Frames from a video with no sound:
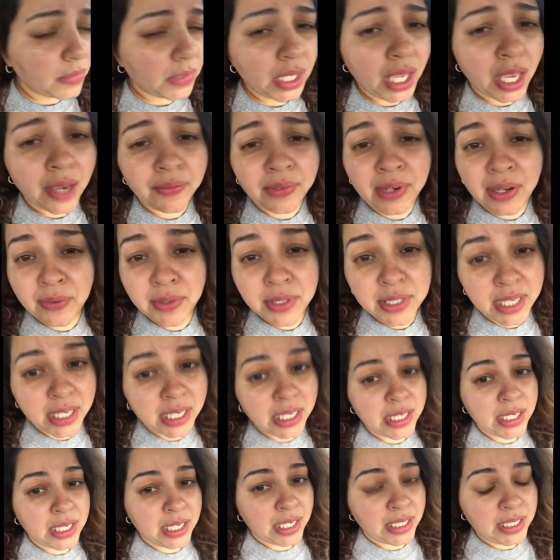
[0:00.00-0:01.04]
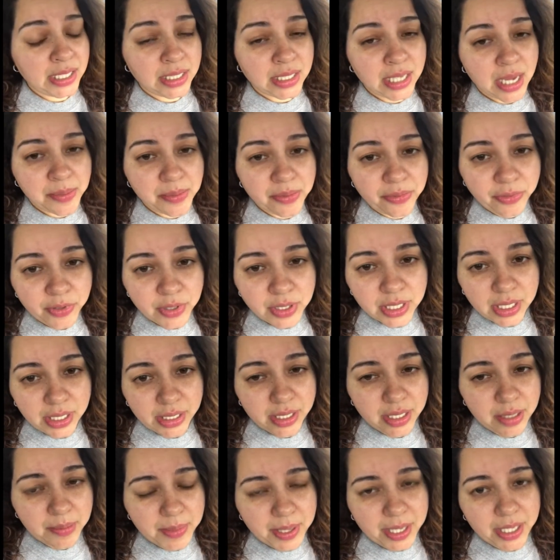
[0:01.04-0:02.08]
I've never taken any type of
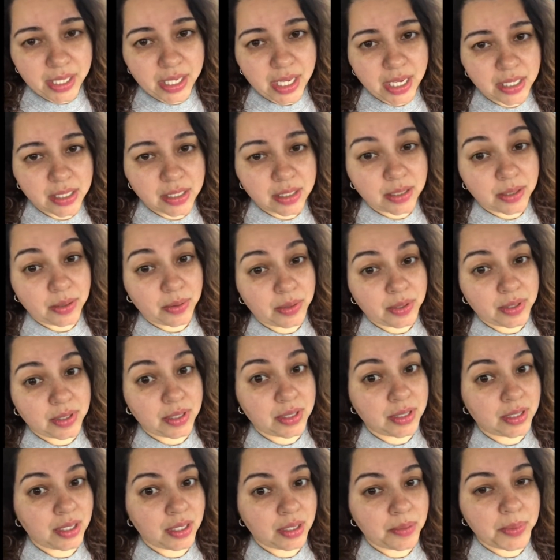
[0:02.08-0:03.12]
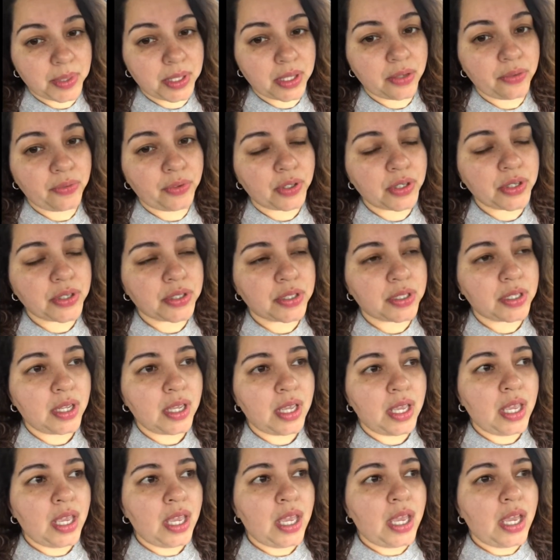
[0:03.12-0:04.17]
fertility medication, so this is going to be the first.
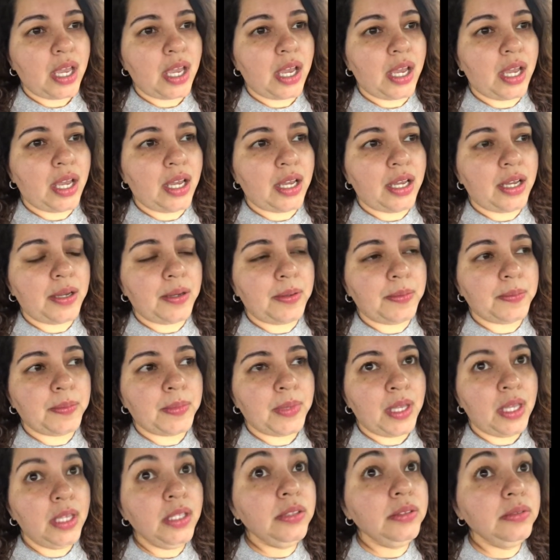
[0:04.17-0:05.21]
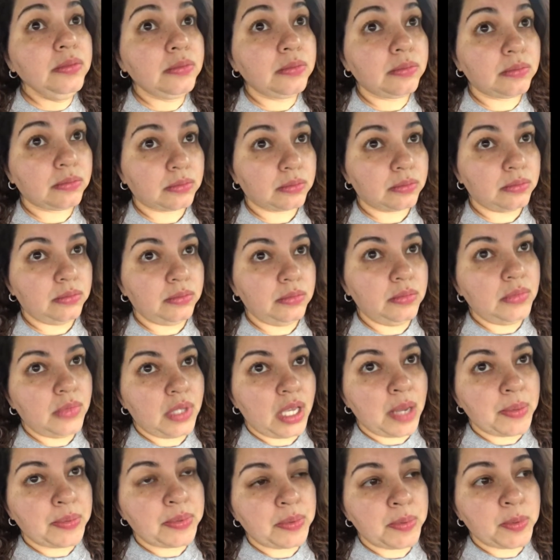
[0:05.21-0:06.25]
I'm
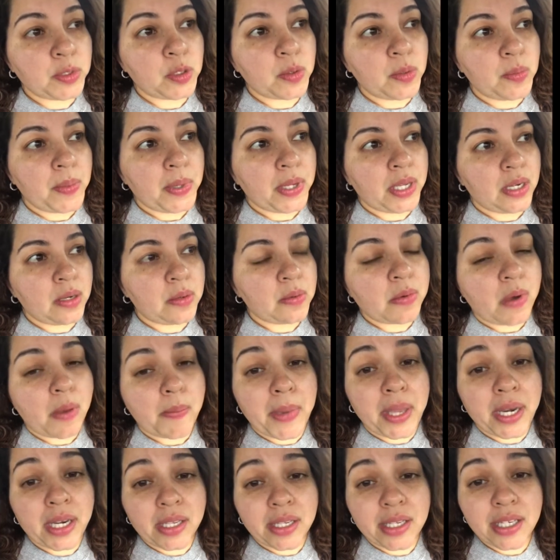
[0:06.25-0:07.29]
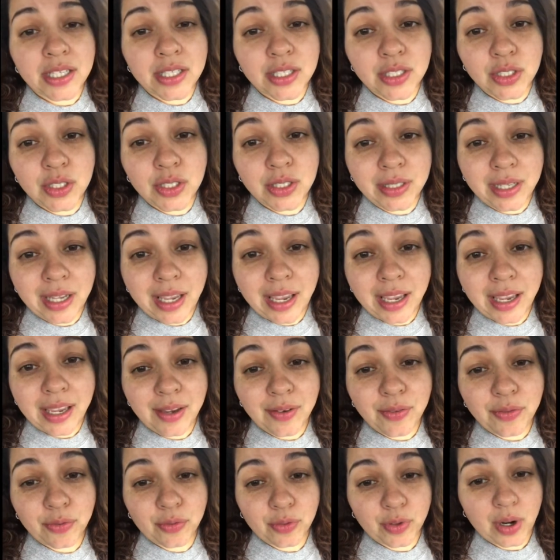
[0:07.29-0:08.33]
supposed to be picking up my medication today
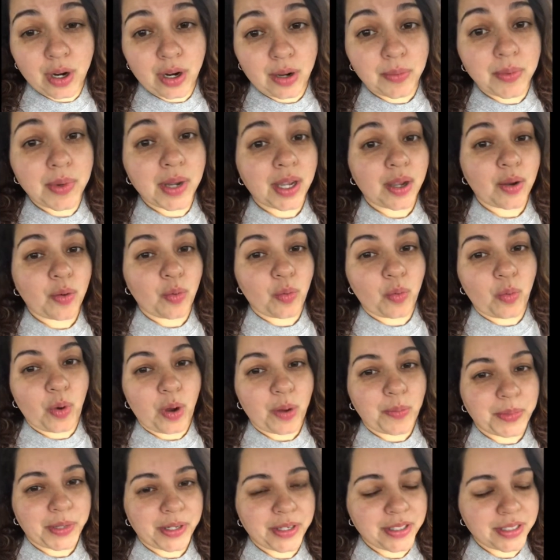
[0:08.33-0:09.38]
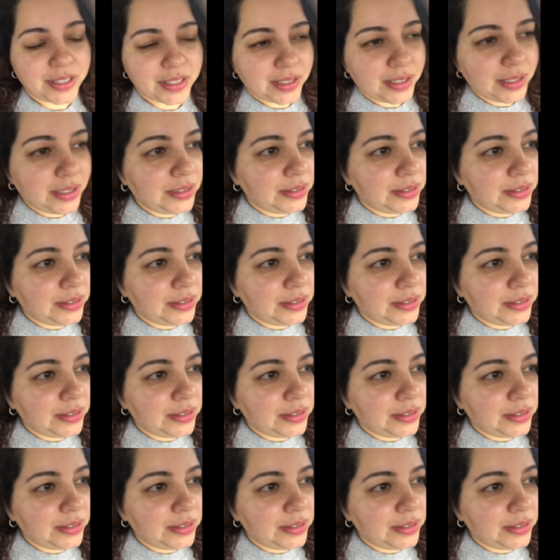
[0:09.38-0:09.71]
from Walmart.